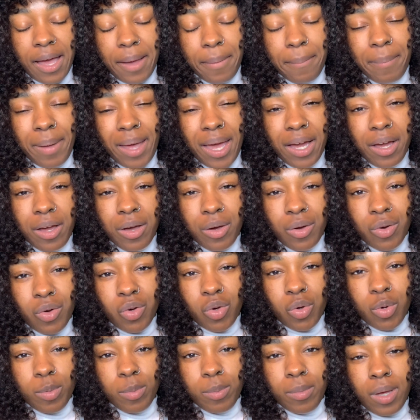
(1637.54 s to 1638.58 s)
come back
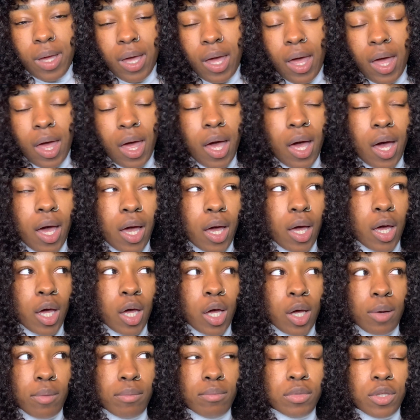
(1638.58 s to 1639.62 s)
home,
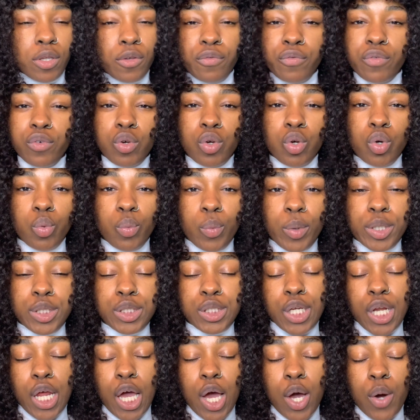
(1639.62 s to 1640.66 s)
the food was
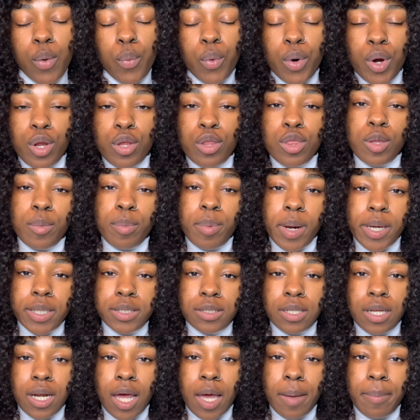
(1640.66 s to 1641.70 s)
not worth the price
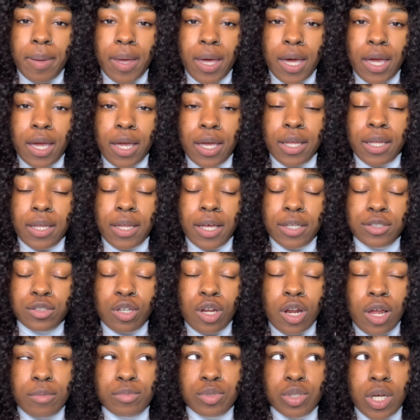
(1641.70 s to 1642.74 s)
that I paid. That's
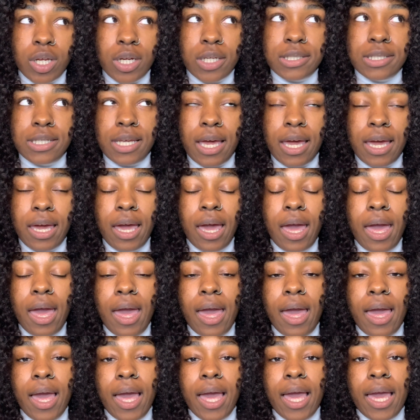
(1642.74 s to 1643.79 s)
all I'm trying to say.
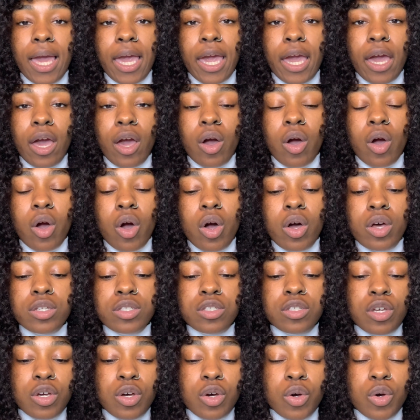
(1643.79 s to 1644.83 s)
And
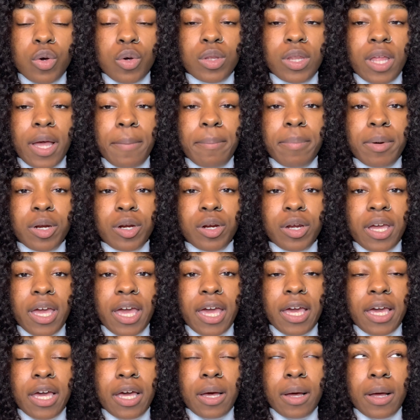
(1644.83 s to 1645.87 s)
also, that butter
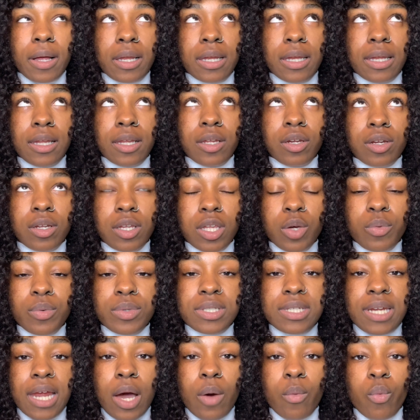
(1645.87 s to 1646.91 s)
cake literally
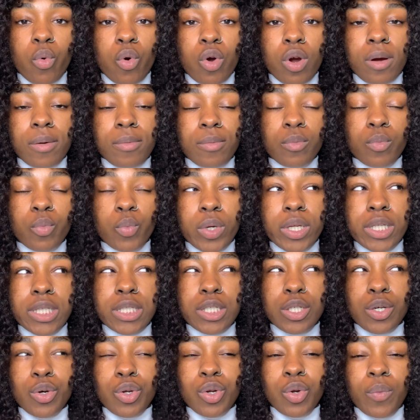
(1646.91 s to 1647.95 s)
was not warm. We
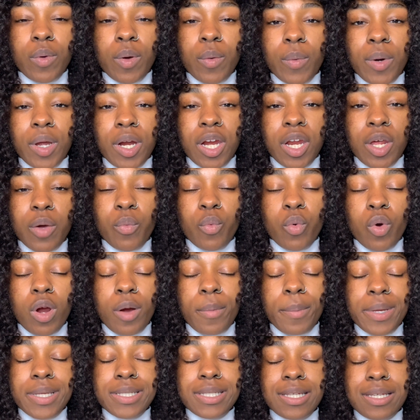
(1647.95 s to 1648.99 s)
told her we wanted it
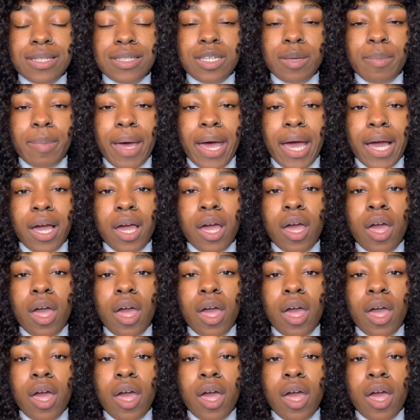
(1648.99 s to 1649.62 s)
warm and sent it back.